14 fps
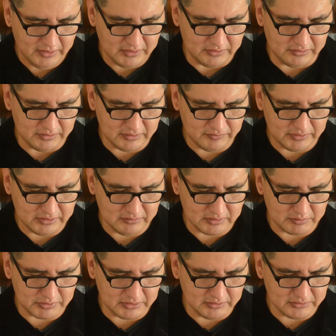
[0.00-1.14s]
New interview with
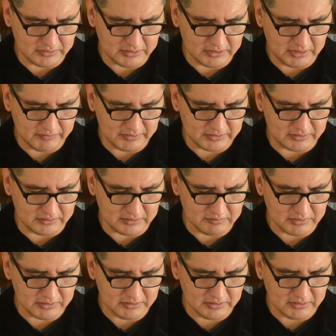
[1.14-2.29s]
producer David
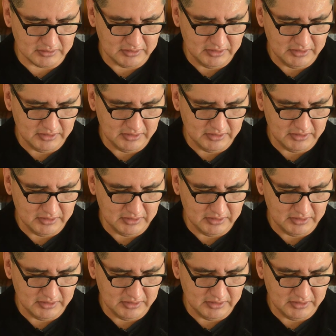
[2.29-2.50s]
Sonnenberg.